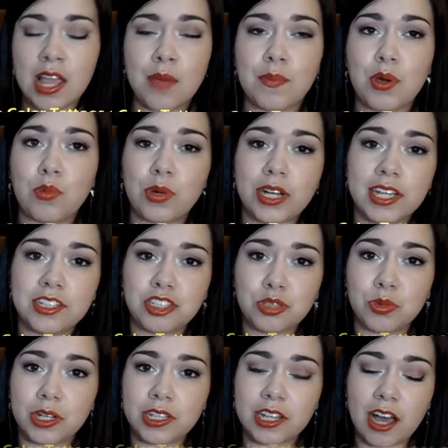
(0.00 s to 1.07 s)
but when I do
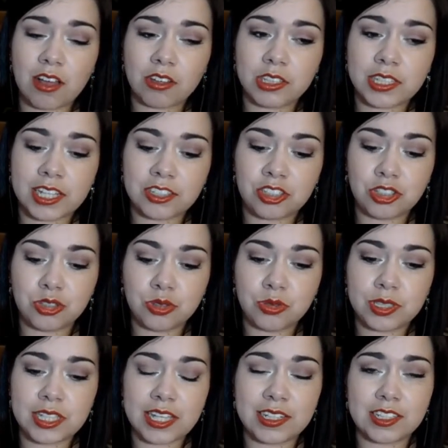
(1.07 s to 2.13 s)
wear the color tattoos
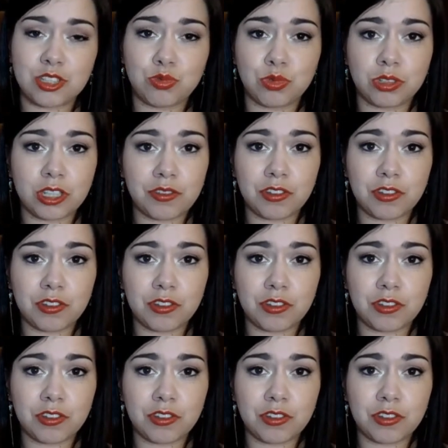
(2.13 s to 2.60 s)
and it's really,